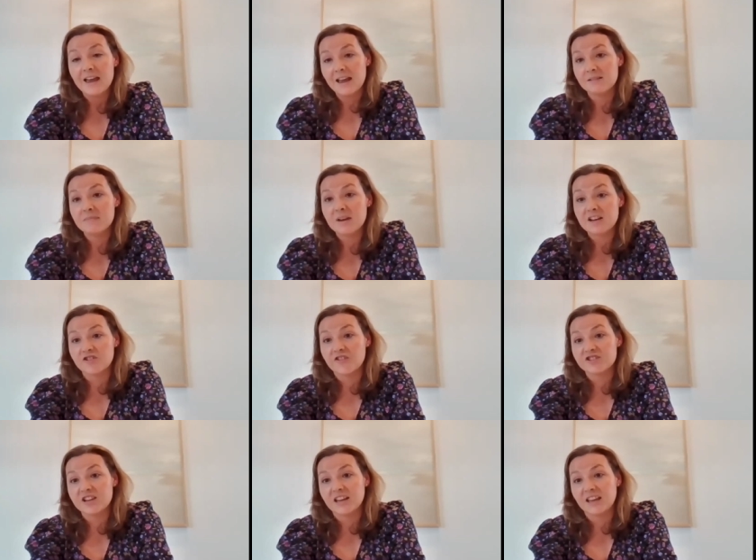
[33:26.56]
and make sure
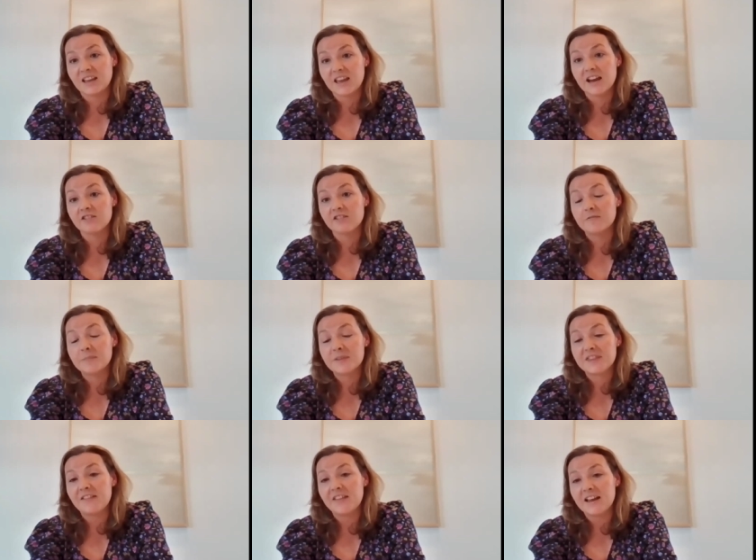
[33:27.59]
they're taken care of, but
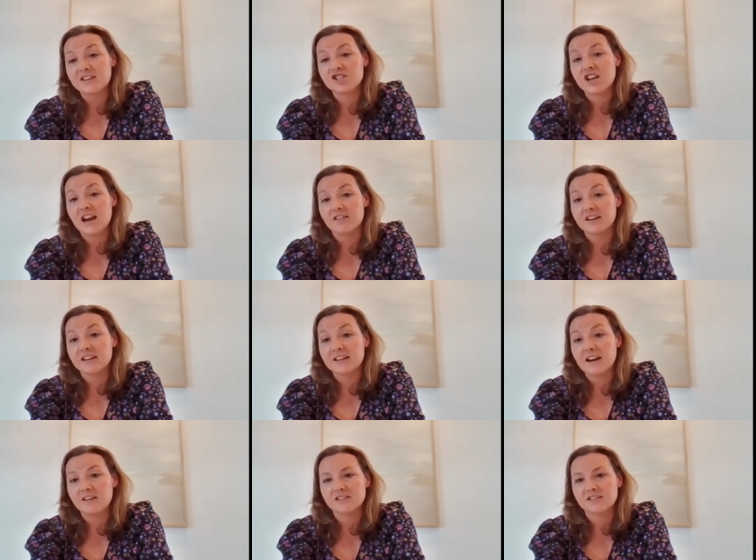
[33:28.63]
then that charity
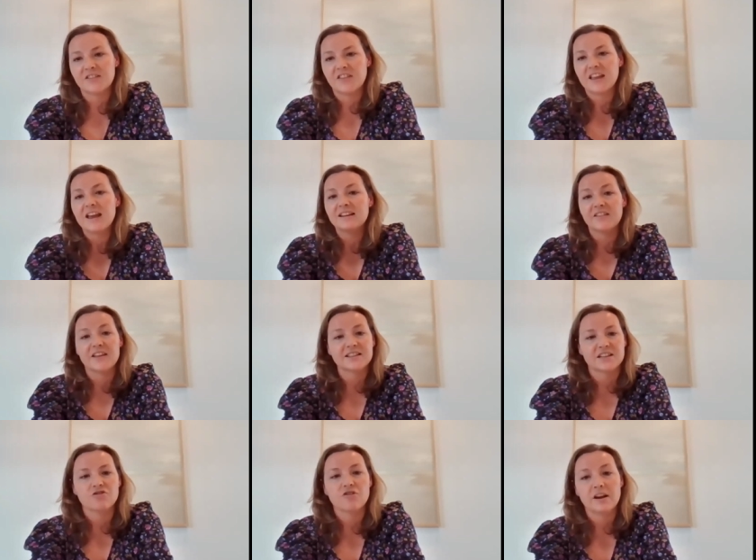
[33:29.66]
inherits at the end, and
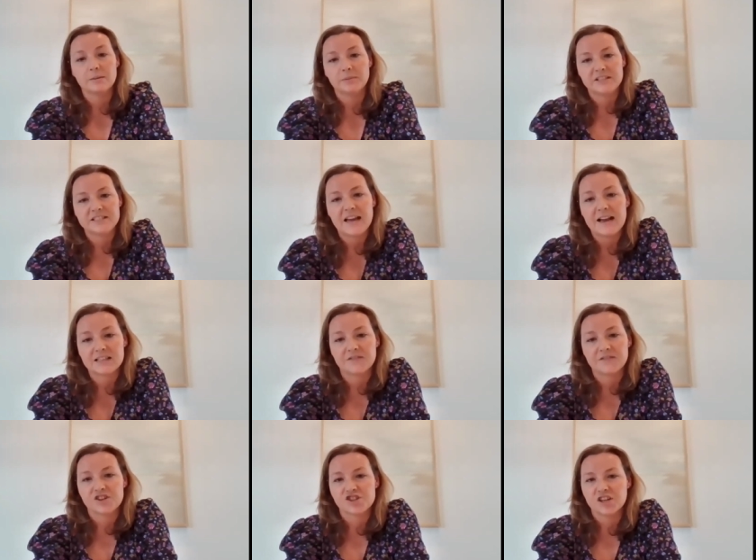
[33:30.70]
that's incredibly tax
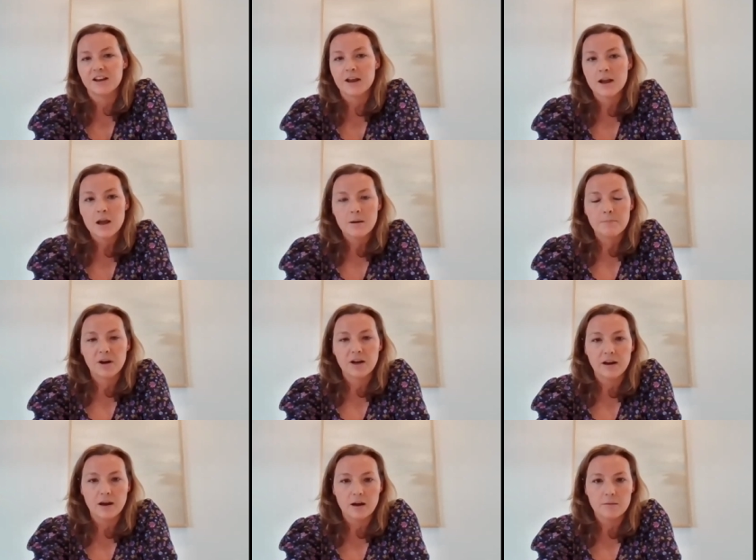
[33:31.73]
efficient.
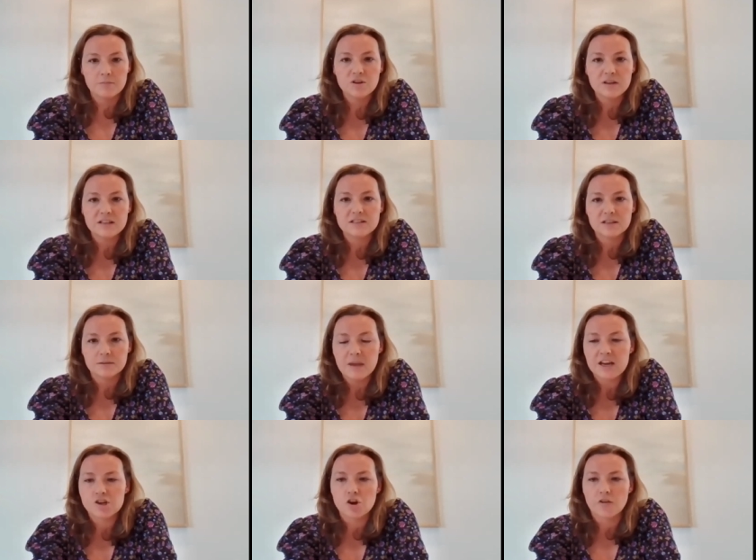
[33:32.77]
But um, you need to
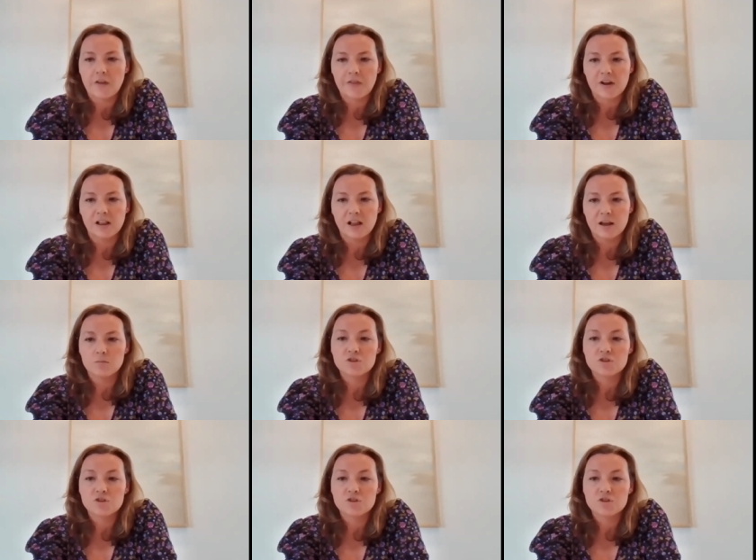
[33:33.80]
make sure that the client